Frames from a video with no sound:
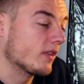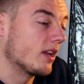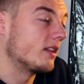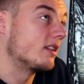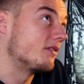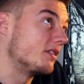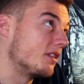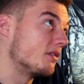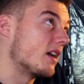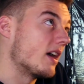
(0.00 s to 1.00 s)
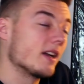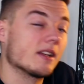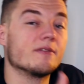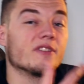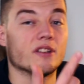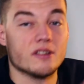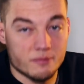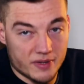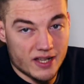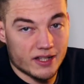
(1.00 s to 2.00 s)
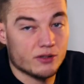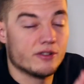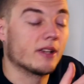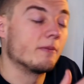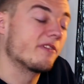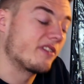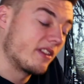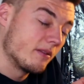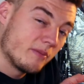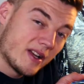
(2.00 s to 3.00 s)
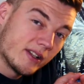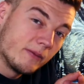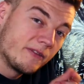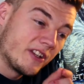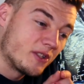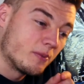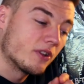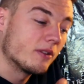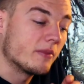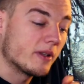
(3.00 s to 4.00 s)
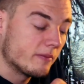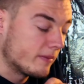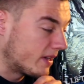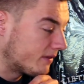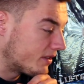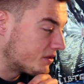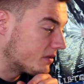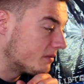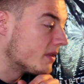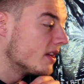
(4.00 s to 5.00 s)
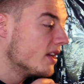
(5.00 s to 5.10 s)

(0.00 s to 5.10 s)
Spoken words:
And then if they do that, I can follow them back, or I can friend them back on Facebook and make friends with them.